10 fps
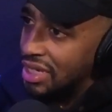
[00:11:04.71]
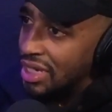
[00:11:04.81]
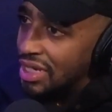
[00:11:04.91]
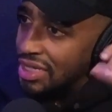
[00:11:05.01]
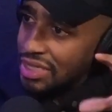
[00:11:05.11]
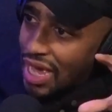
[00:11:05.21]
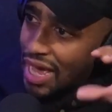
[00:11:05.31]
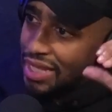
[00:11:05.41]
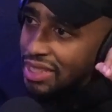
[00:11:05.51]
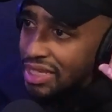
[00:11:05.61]
Let's
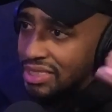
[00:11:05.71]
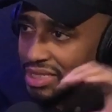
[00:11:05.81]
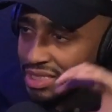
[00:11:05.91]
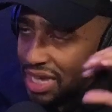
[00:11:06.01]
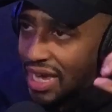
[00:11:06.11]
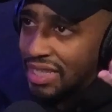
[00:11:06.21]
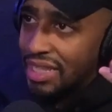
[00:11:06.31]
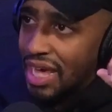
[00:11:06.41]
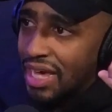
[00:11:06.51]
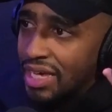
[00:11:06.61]
add this. Let's add
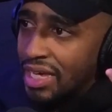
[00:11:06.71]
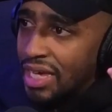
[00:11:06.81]
that.